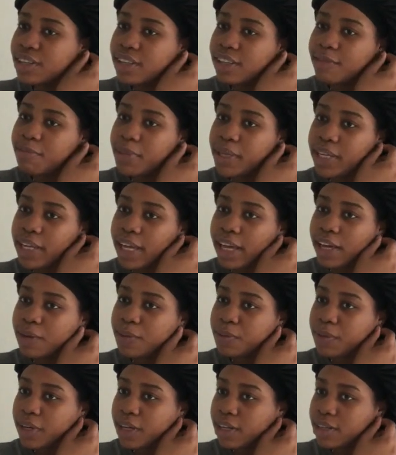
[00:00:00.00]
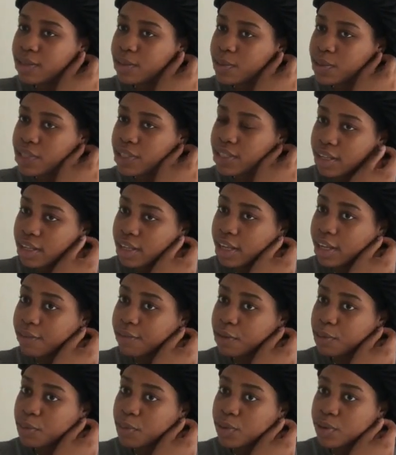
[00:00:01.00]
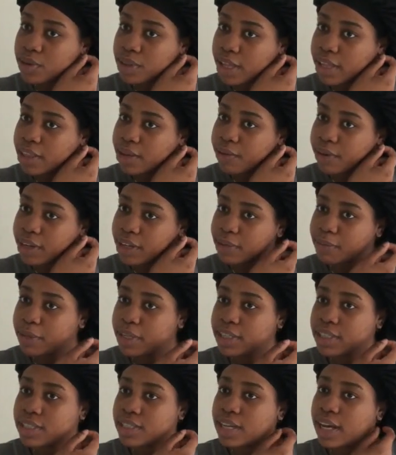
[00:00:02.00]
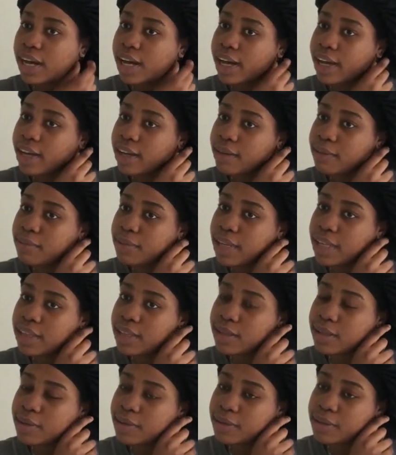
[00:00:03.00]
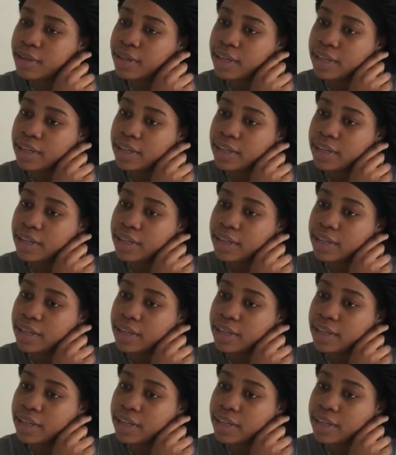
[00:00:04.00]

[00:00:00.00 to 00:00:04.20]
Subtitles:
They've been 8 weeks, which is even more than the recommended time that the